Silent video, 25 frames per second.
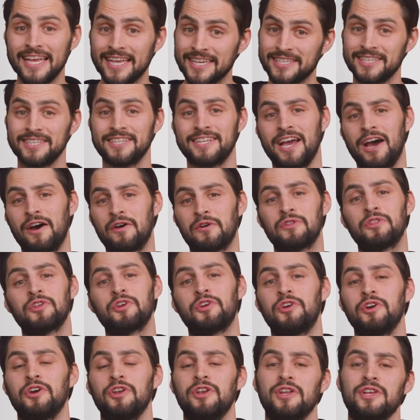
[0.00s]
isn't out of the
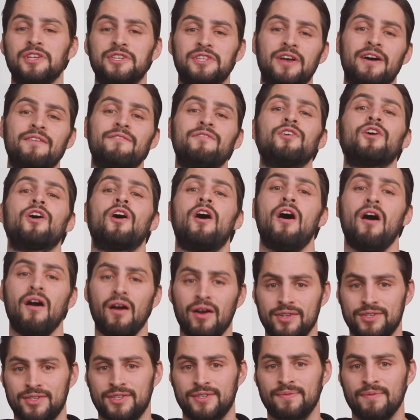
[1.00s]
goodness of their
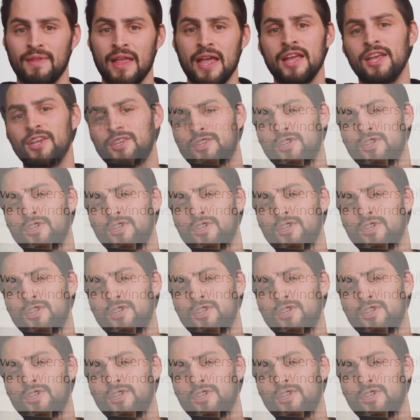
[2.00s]
hearts. You